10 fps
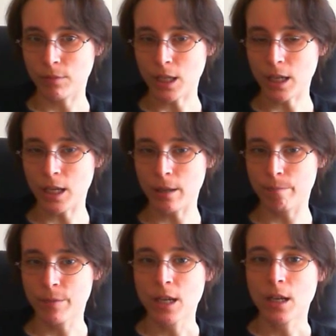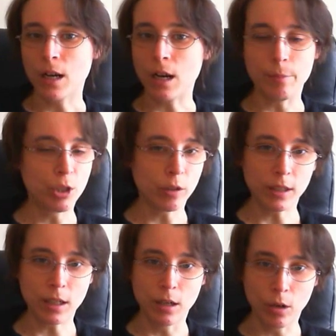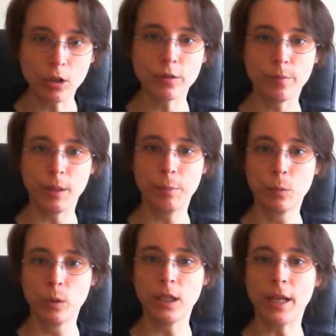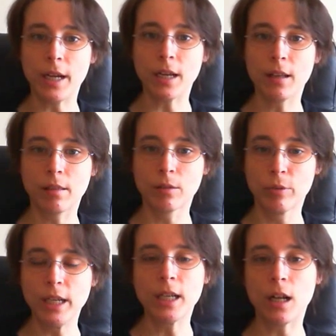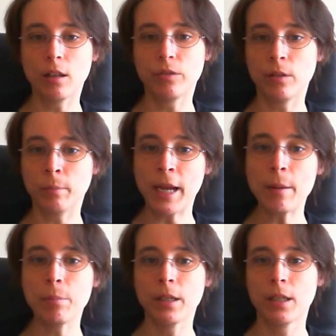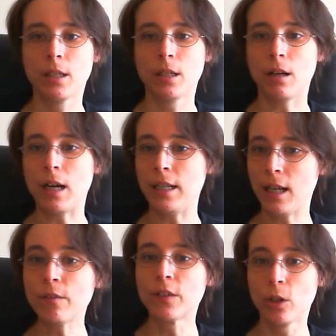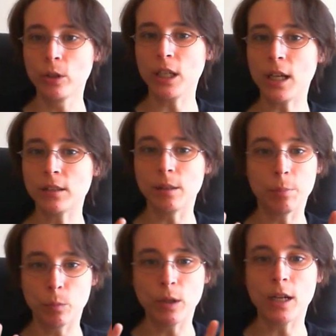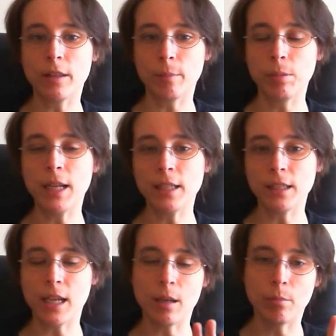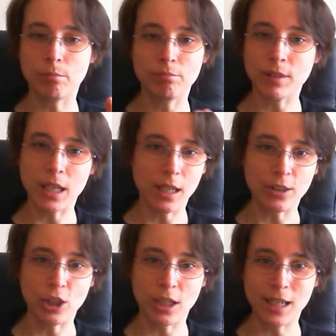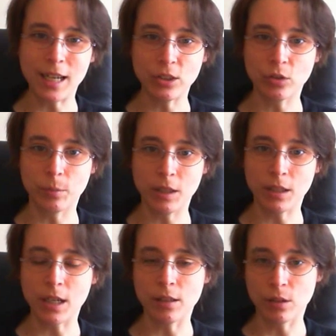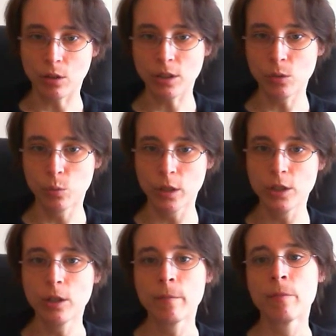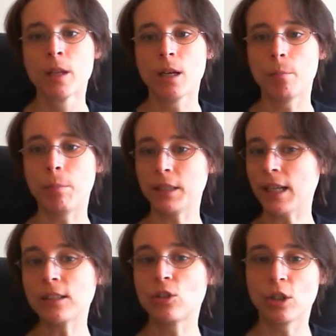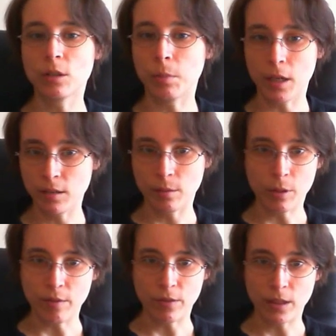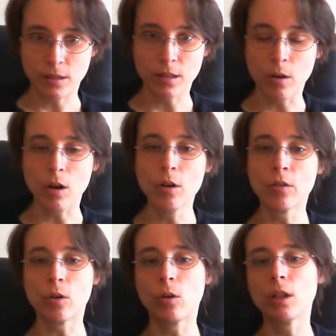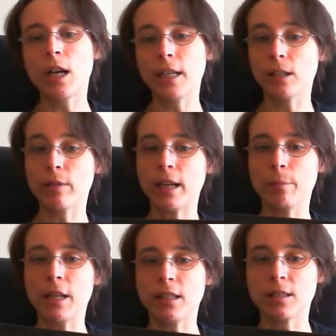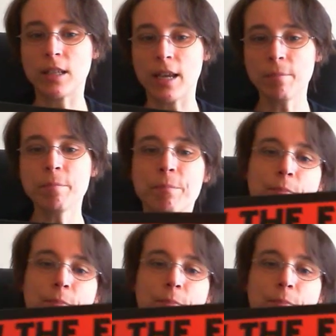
I'm sure that a lot of people will like the really colorful map. I loved looking at it, but when I then played the game, it actually did less for me than I thought it would. But that's just personal preference. So overall, I can recommend this game.